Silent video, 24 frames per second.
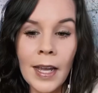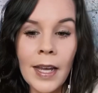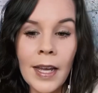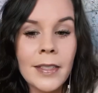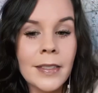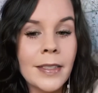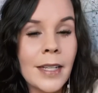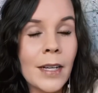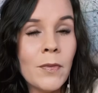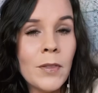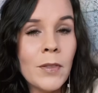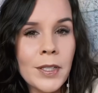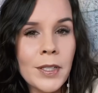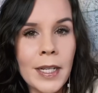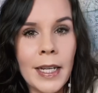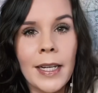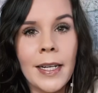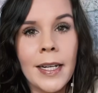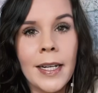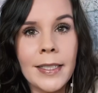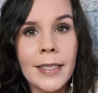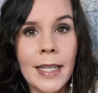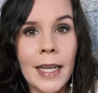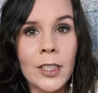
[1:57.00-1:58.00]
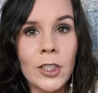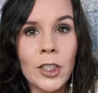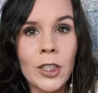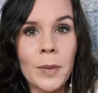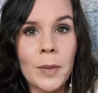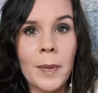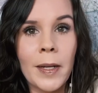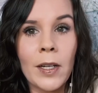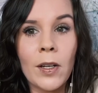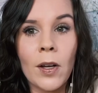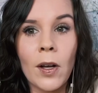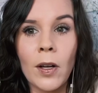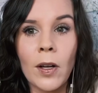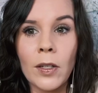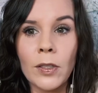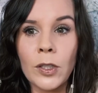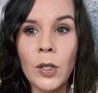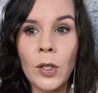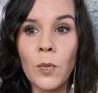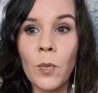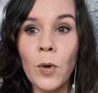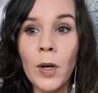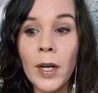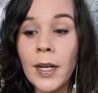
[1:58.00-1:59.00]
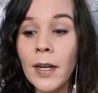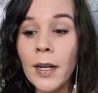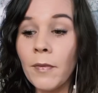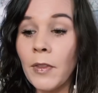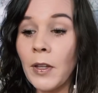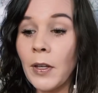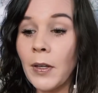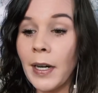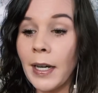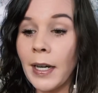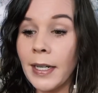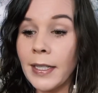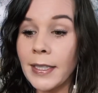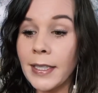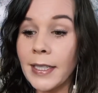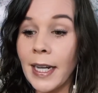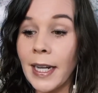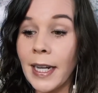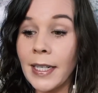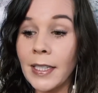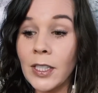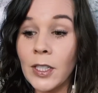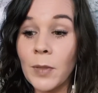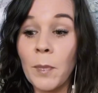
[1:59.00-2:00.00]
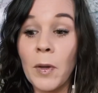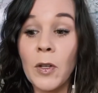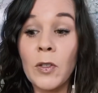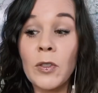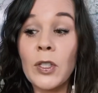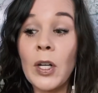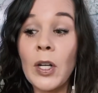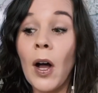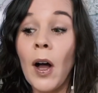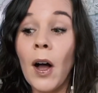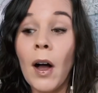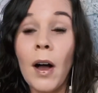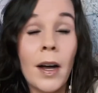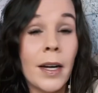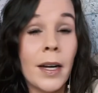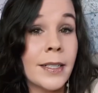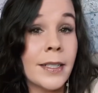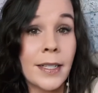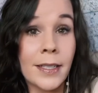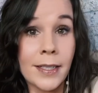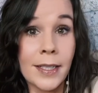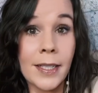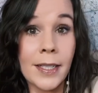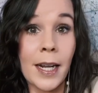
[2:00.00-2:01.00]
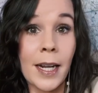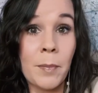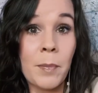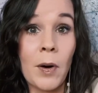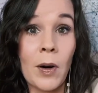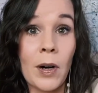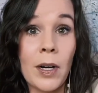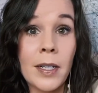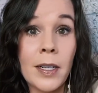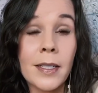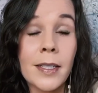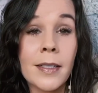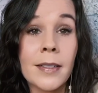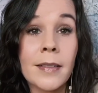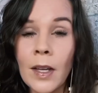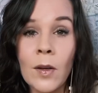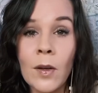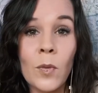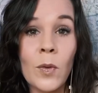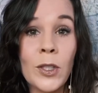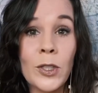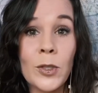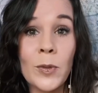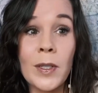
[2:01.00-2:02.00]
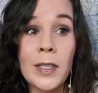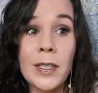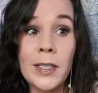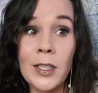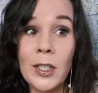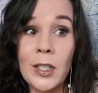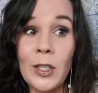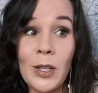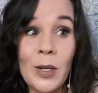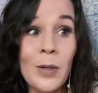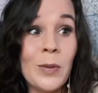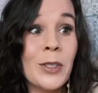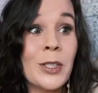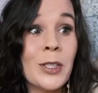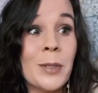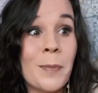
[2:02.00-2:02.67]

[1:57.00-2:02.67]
Devil's Den has actually been called one of the United States' most haunted state parks, which was news to